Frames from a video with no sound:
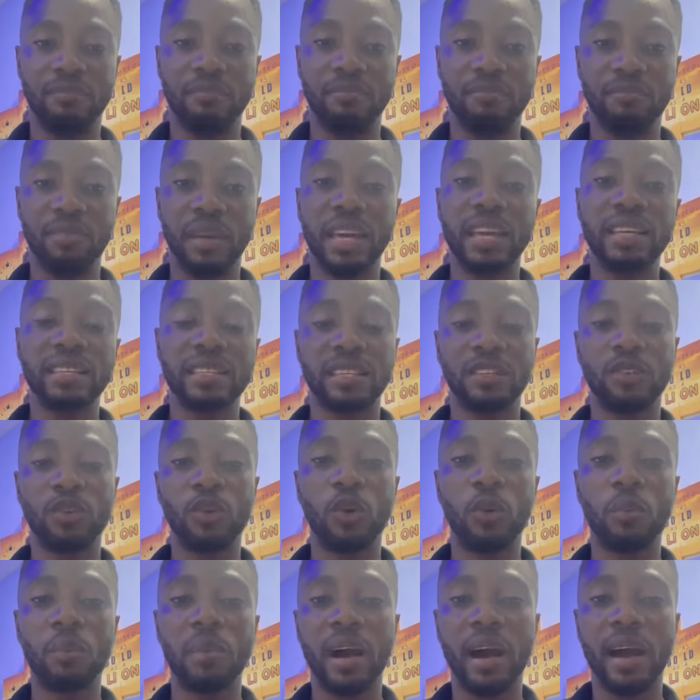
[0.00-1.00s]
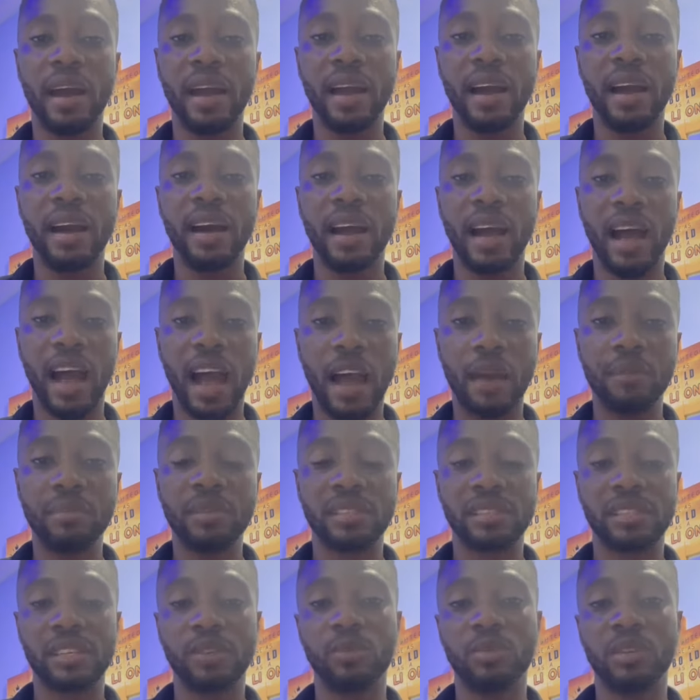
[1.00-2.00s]
based in Omaha, Abbey
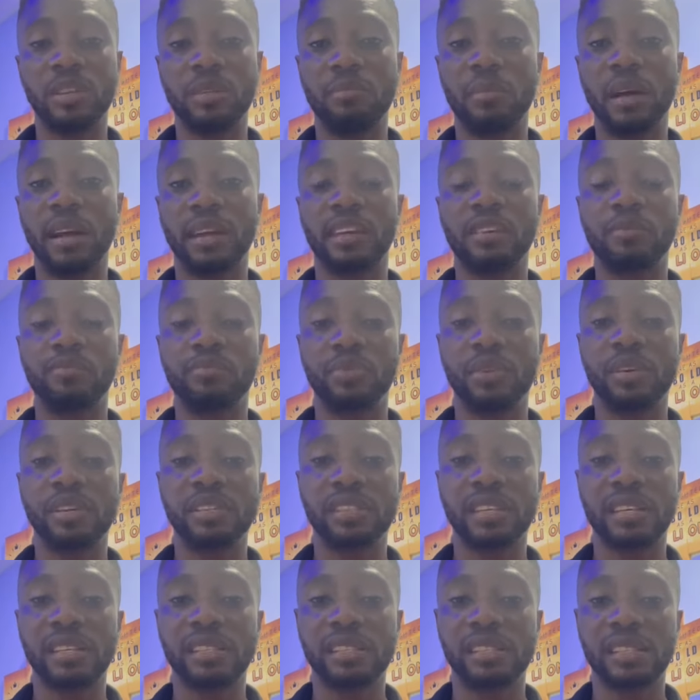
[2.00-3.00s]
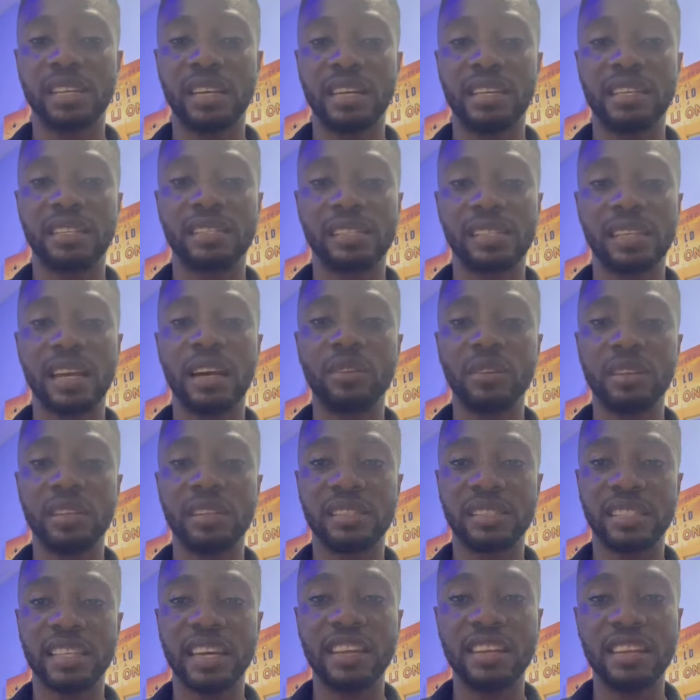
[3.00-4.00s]
State, with a market presence in
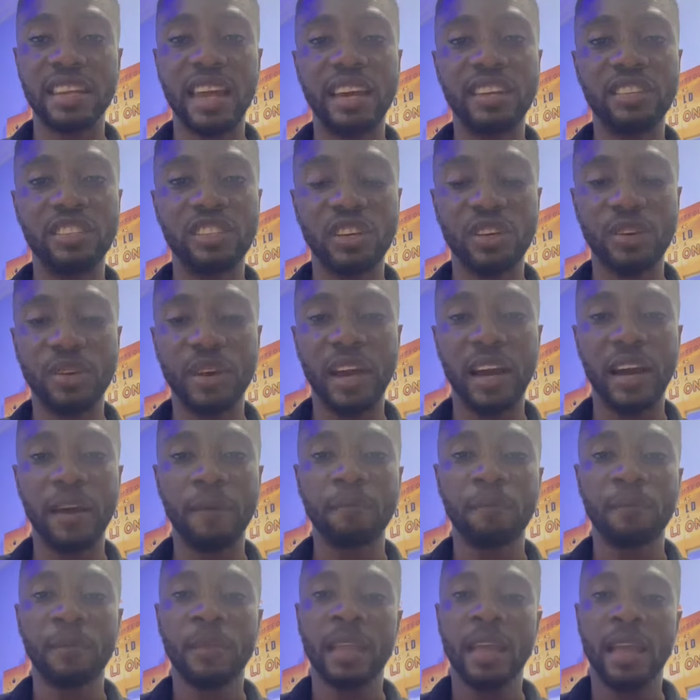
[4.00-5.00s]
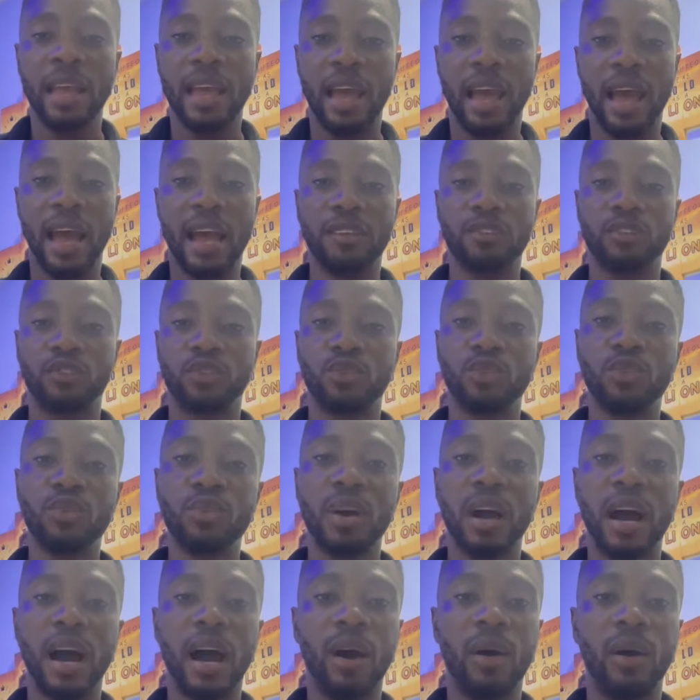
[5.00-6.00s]
southeastern Nigeria. And
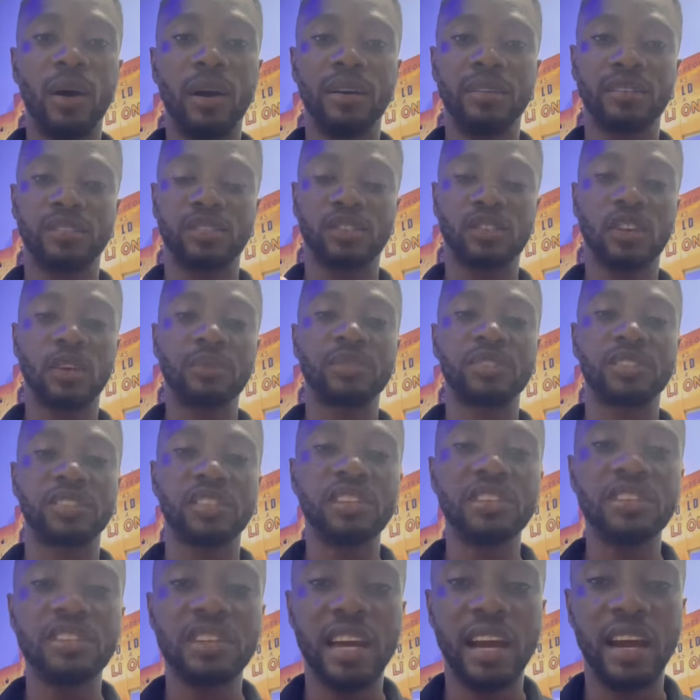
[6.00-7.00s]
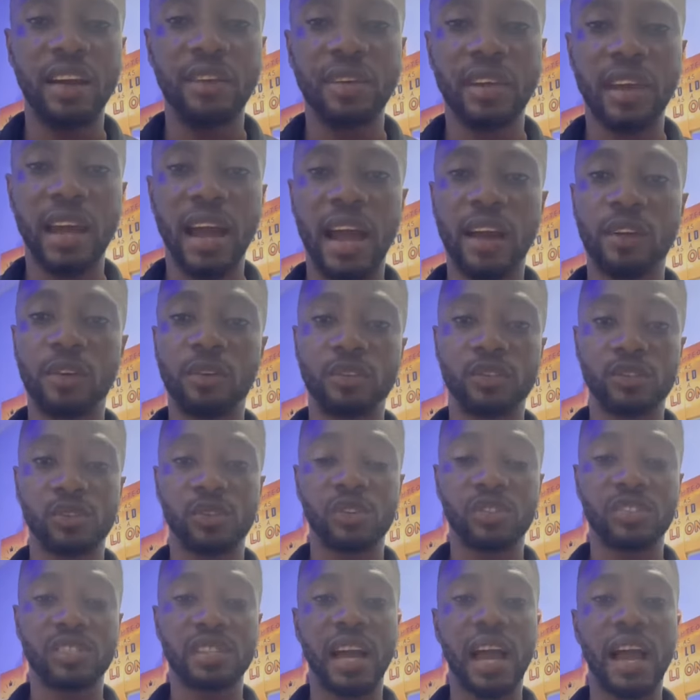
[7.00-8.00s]
through our subsidiary,
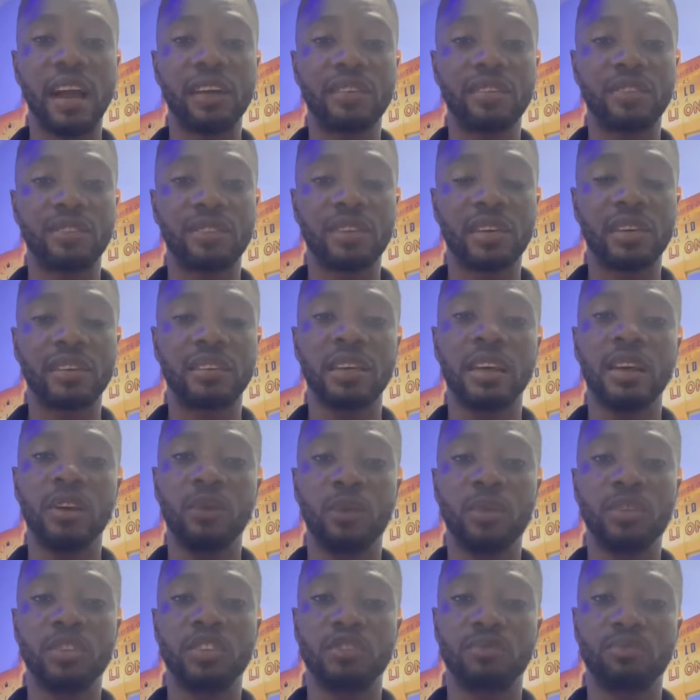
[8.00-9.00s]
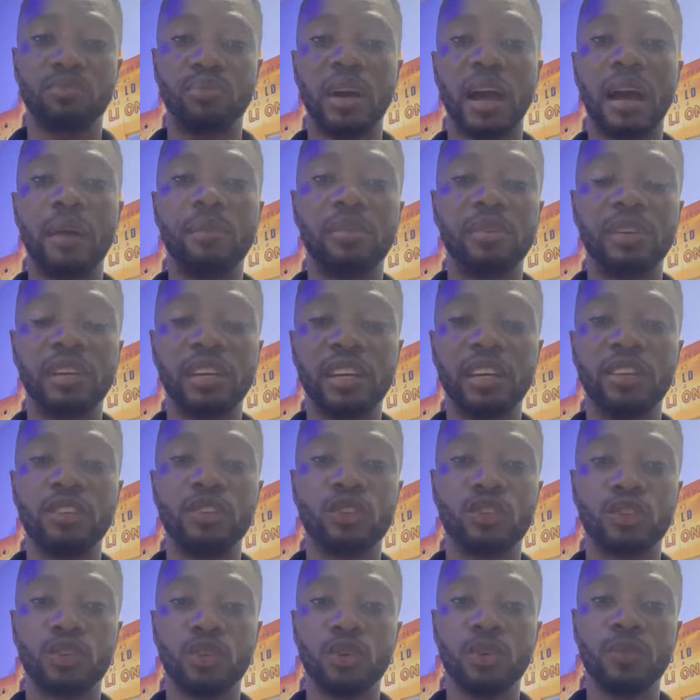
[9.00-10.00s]
AGROTRUST AGRITECH, which is primarily
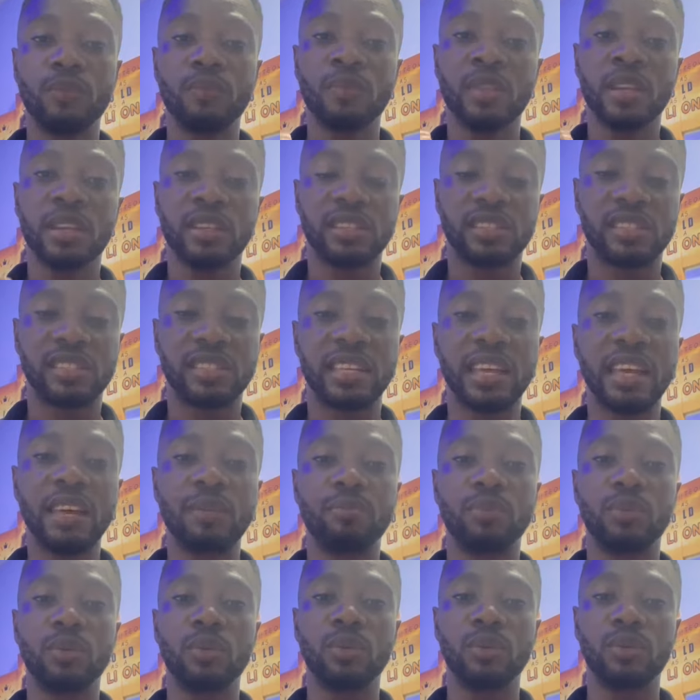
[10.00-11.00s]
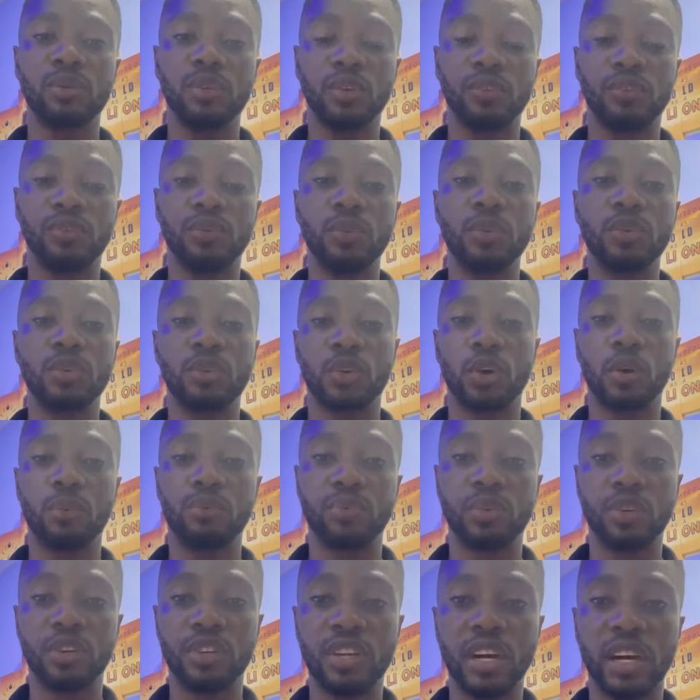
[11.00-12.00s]
into staple food crop
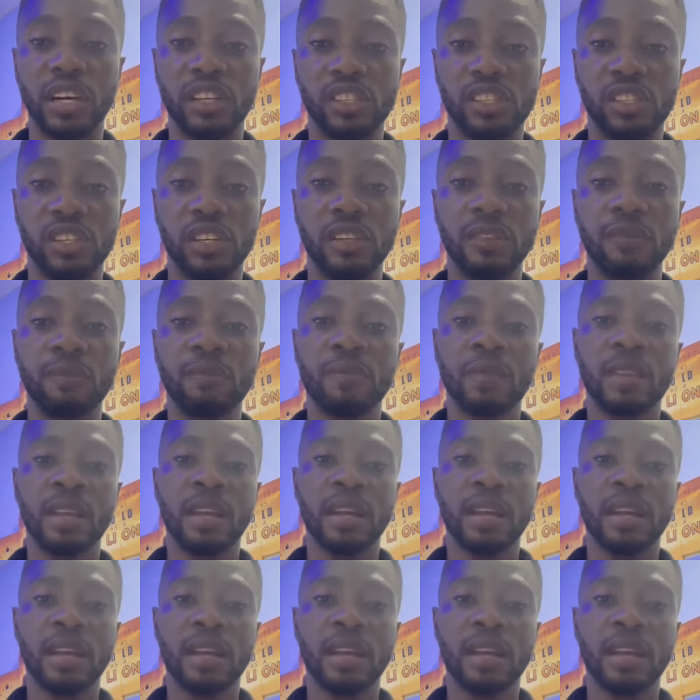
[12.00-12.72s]
production.